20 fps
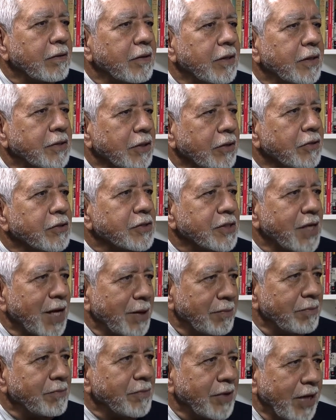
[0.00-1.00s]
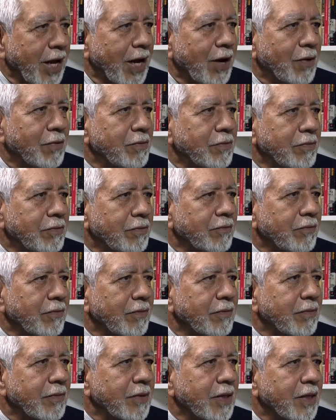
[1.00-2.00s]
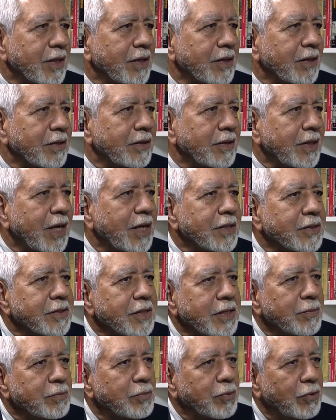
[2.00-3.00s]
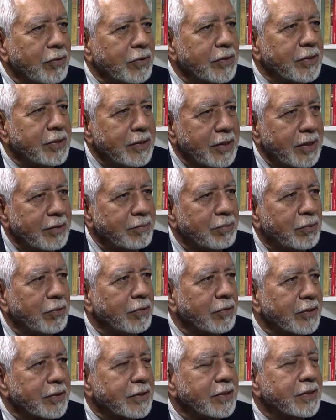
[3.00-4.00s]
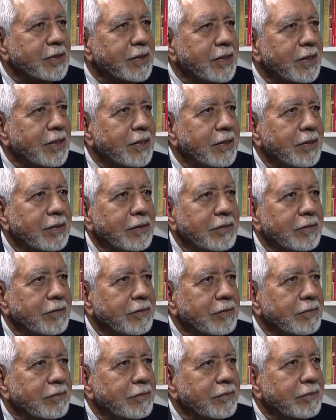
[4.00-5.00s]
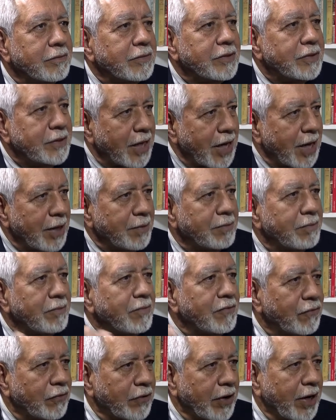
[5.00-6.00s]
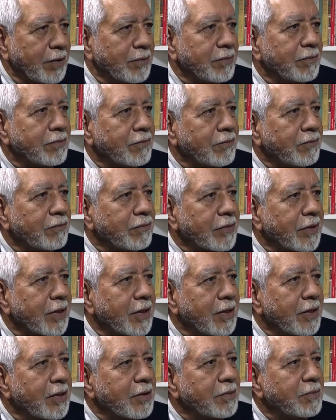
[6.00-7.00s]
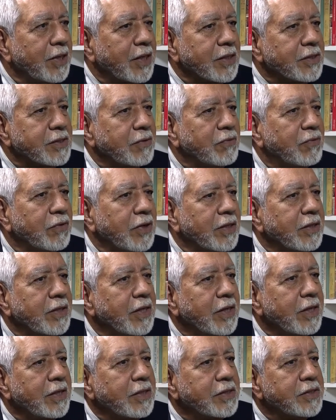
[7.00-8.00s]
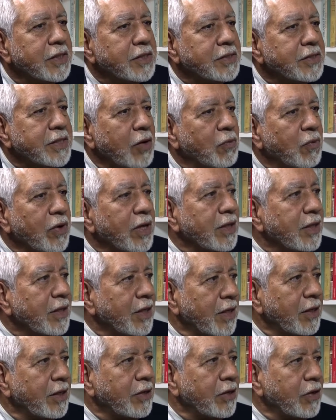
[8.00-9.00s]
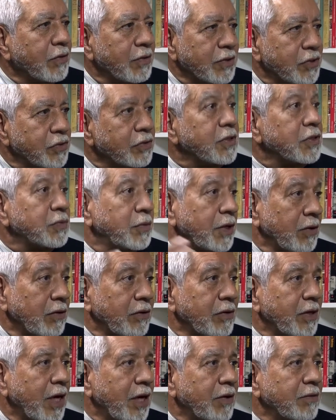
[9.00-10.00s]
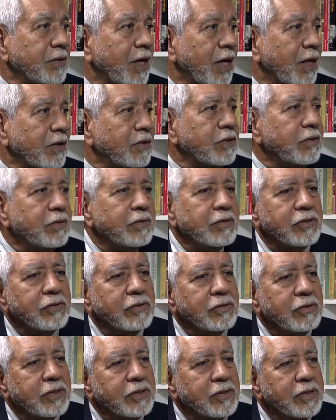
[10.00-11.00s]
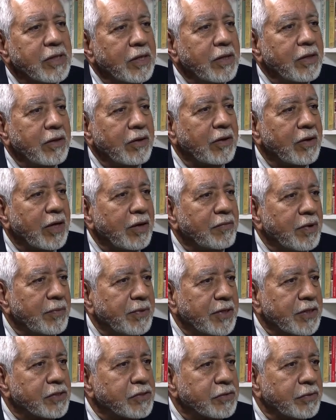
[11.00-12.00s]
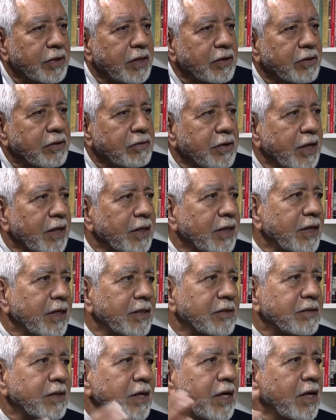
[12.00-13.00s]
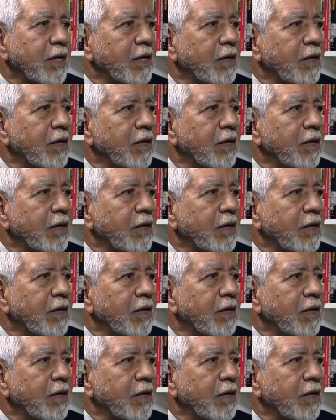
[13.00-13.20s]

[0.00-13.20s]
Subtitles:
is it going to stop now? That is an important, important time frame. Because if we just say, well, you know, as soon as we learn how not to, as soon as everybody's trained correctly, as soon,